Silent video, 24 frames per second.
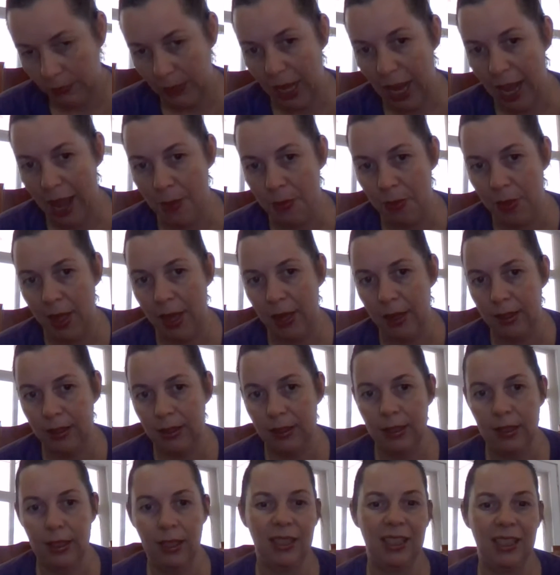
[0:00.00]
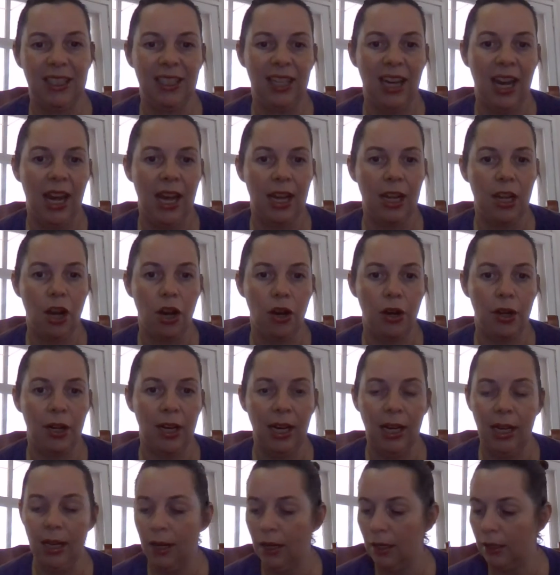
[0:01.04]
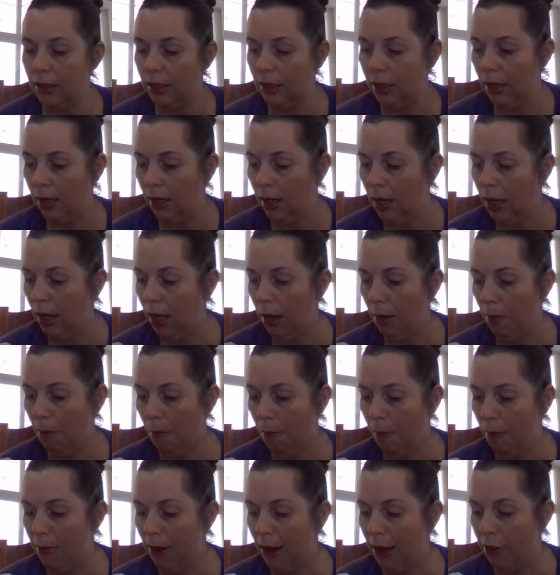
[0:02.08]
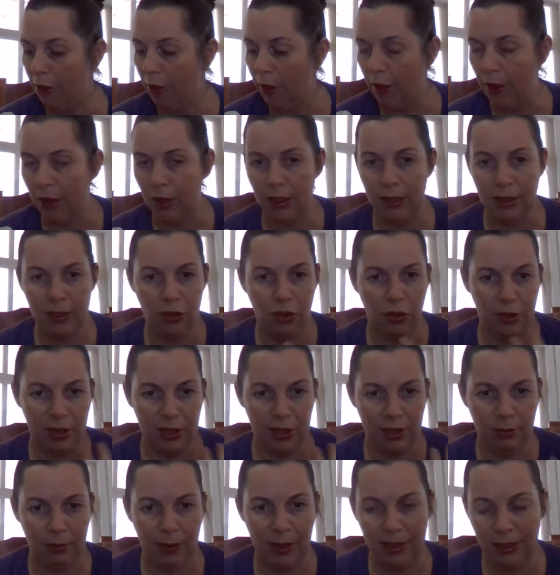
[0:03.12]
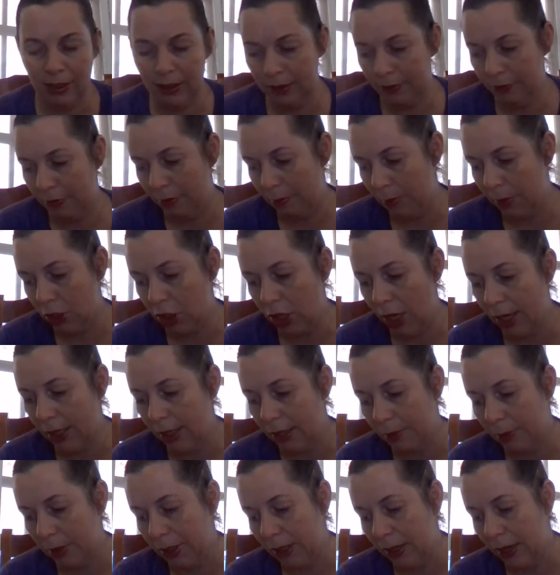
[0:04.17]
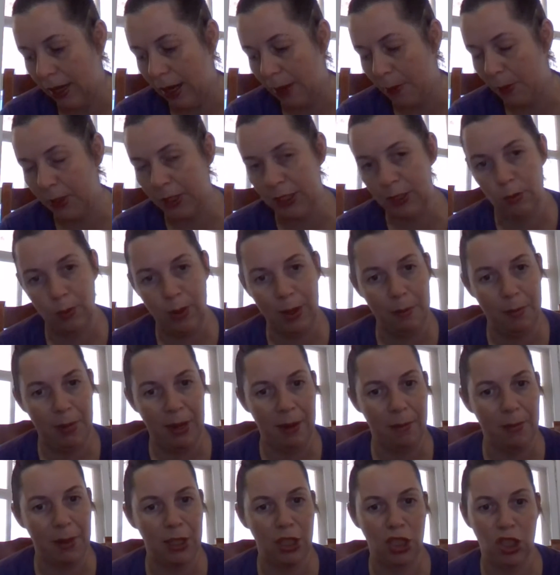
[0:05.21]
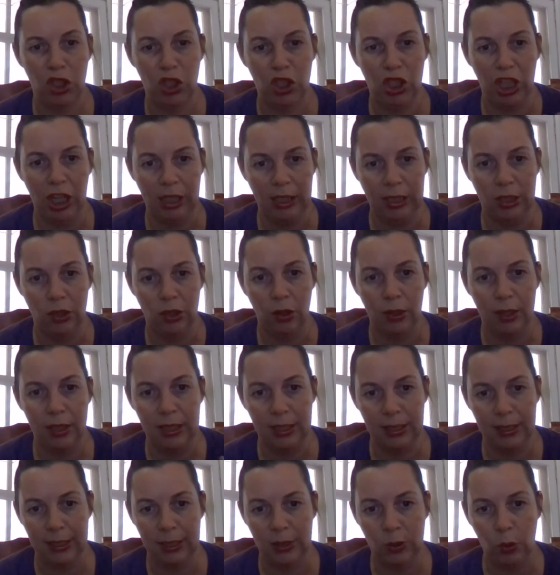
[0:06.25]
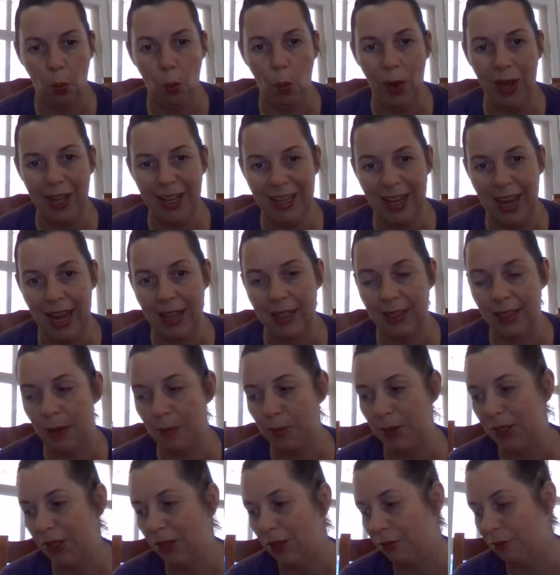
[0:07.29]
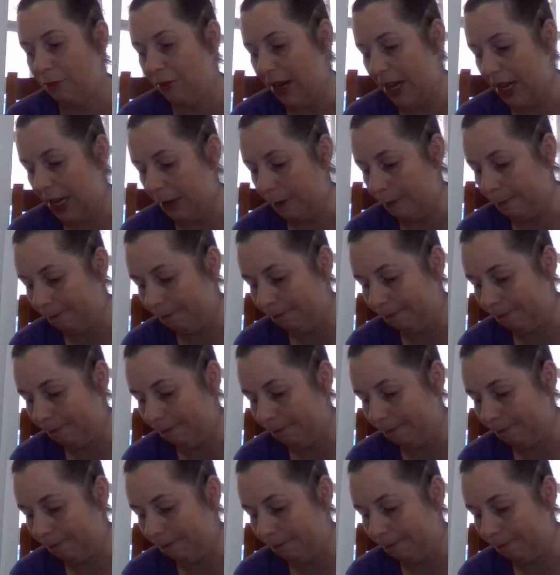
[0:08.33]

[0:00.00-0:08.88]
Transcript: And that's the tea note in it. But then it's got the sweetness from the jasmine and the sweet pea, but just not as sweet as Amazon rain.